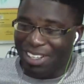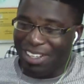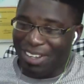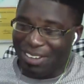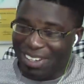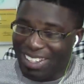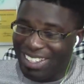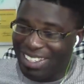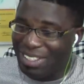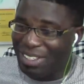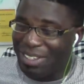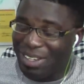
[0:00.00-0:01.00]
Yo, this
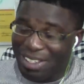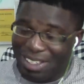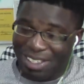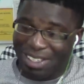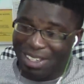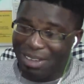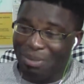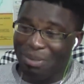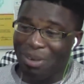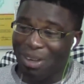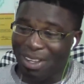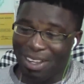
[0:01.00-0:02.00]
is such a
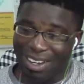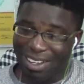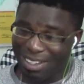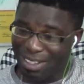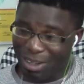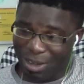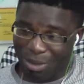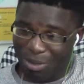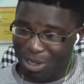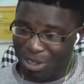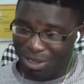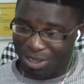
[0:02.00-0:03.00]
miraculous
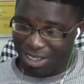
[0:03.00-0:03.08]
documentary.